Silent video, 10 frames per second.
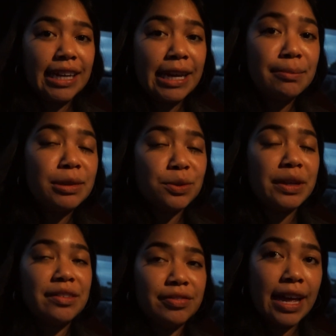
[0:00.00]
in
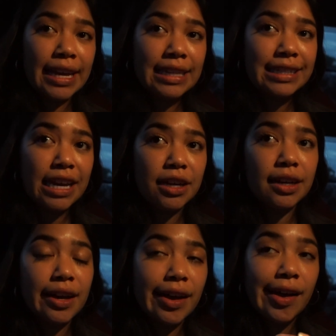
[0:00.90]
between flights
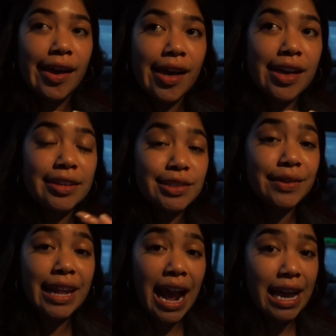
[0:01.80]

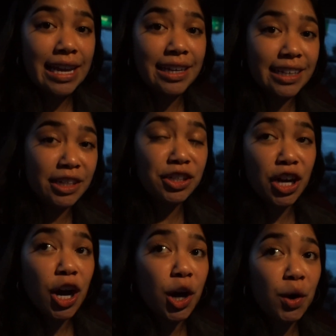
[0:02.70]
so that I can
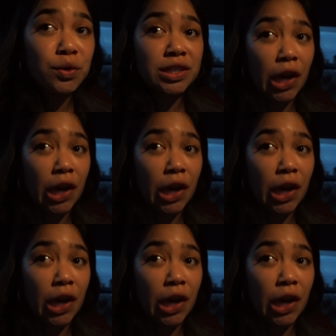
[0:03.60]
go